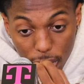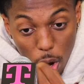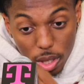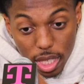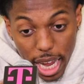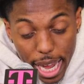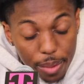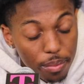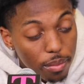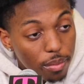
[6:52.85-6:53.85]
Whole another
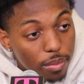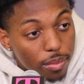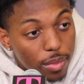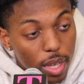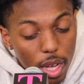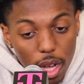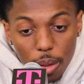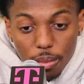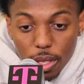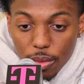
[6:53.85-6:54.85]
game.
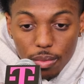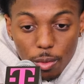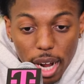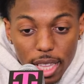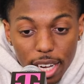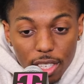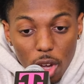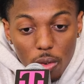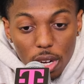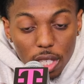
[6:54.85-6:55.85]
Um, zero regulations
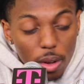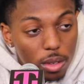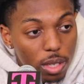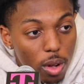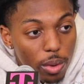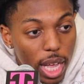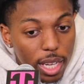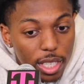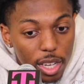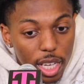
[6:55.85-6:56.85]
zero. over. It's zero zero. We gotta
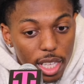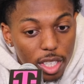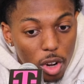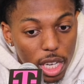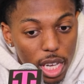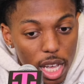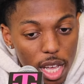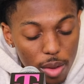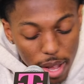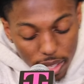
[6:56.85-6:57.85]
continue to get the turkey.
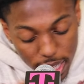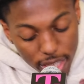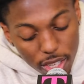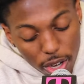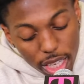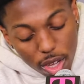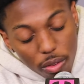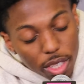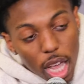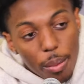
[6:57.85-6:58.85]
We have to get the turkey in
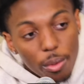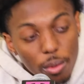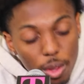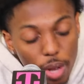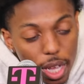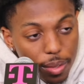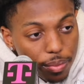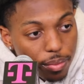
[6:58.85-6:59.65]
overtime, and we would win.